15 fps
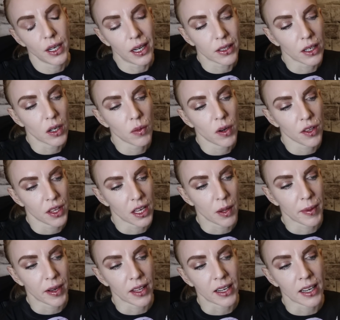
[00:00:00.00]
I don't know what I think
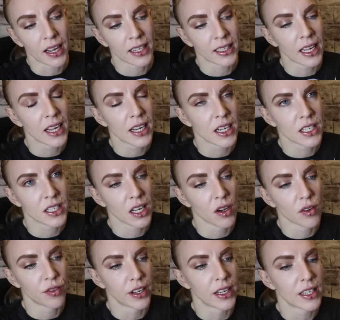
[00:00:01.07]
about it. Like that in
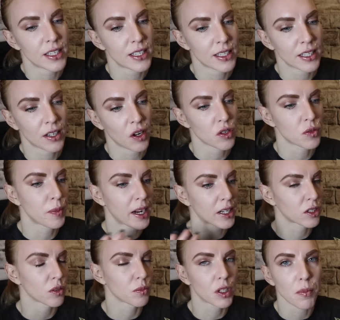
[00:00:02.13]
itself is goes
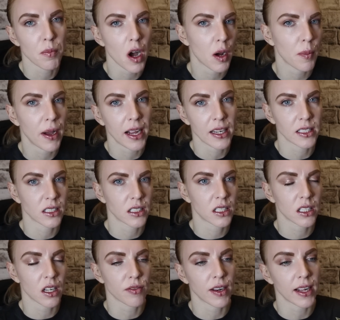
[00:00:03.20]
back to the mukbangs and
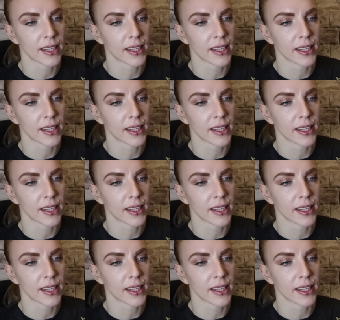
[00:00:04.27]
stuff